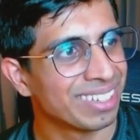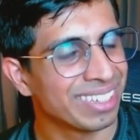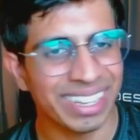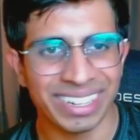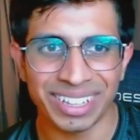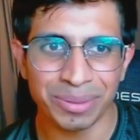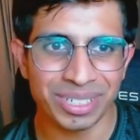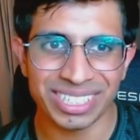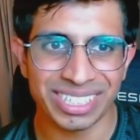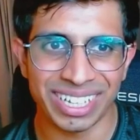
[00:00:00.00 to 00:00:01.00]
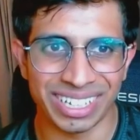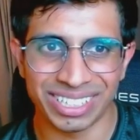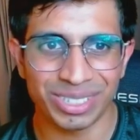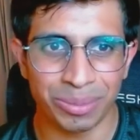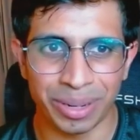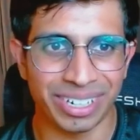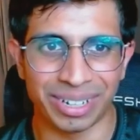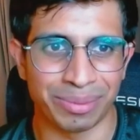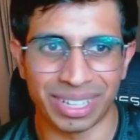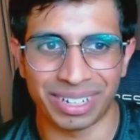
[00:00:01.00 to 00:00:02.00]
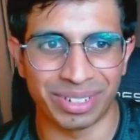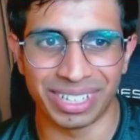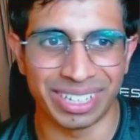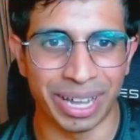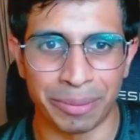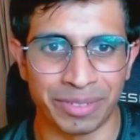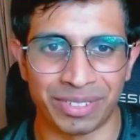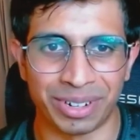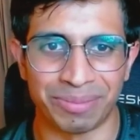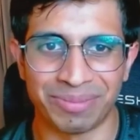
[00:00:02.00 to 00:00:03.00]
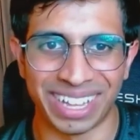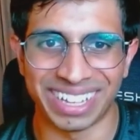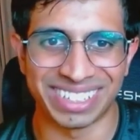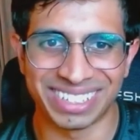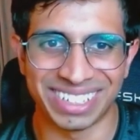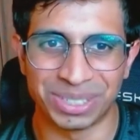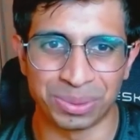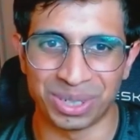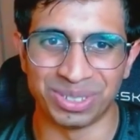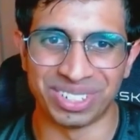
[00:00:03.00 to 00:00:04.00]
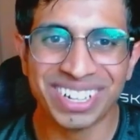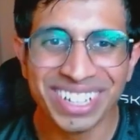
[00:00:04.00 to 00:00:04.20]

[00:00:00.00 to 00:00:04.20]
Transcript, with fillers: yeah, nothing much to say. He just got married. I'm like really happy for him. Like it's it's super cool.